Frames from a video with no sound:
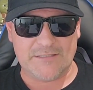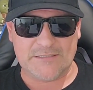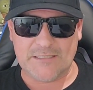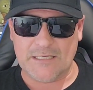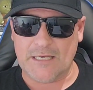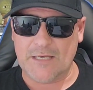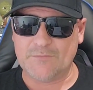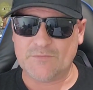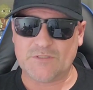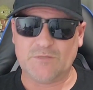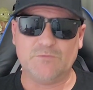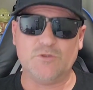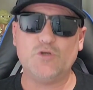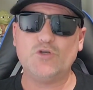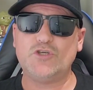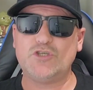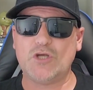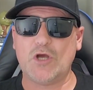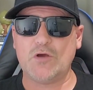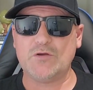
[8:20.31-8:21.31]
Some new
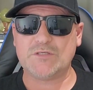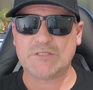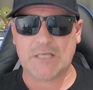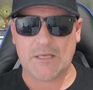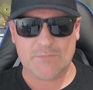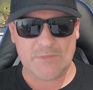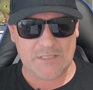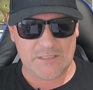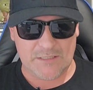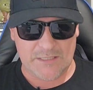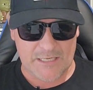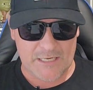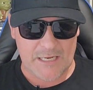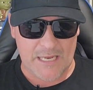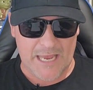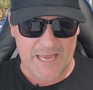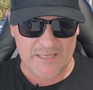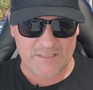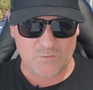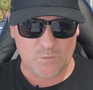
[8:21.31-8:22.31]
shows coming there
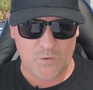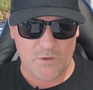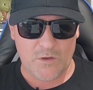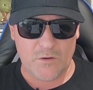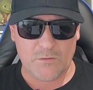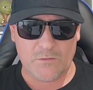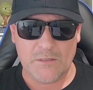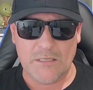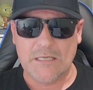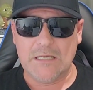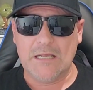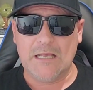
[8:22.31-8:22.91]
as well.